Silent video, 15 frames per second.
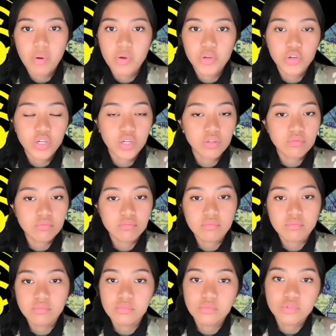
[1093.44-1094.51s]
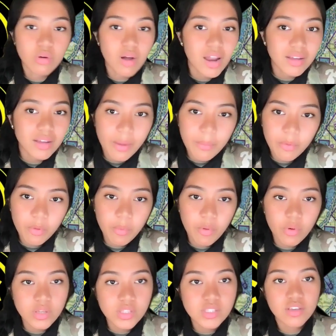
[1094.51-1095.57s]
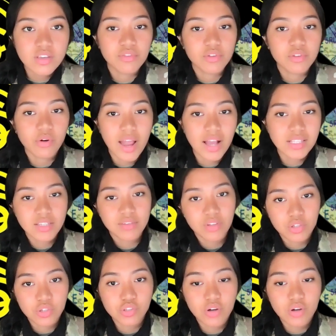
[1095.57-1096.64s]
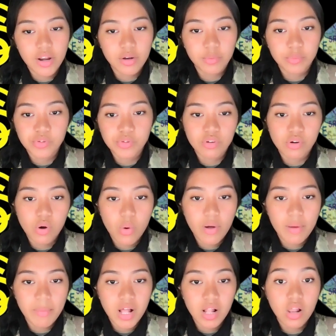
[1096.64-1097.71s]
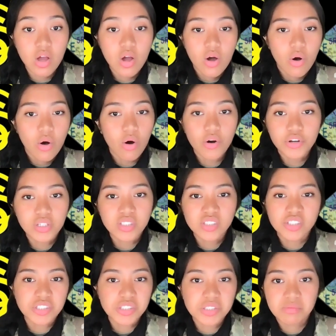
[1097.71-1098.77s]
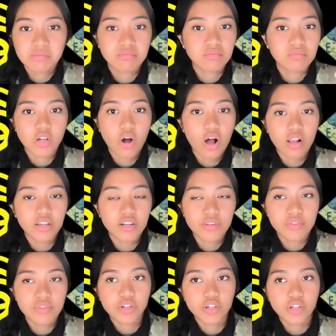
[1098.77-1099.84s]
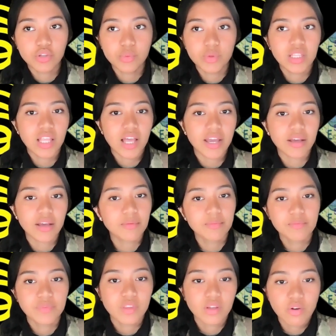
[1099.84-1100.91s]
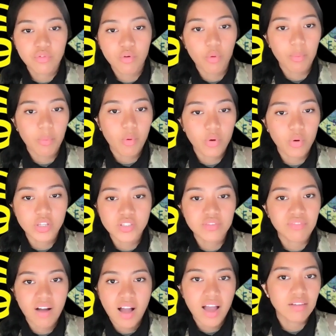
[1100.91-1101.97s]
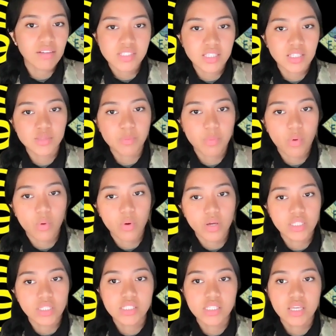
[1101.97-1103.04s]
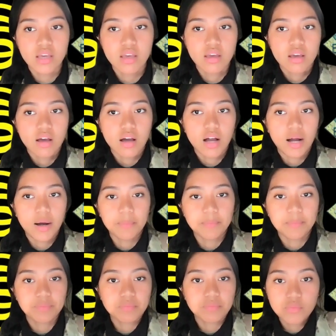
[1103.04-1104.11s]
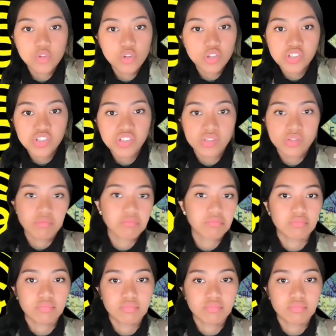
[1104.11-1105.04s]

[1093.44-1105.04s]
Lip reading: you can try to get more points if you're active and you're trying to improve your OML, or you can just call it if you're good with like 4 points, 5, 6 points. You can just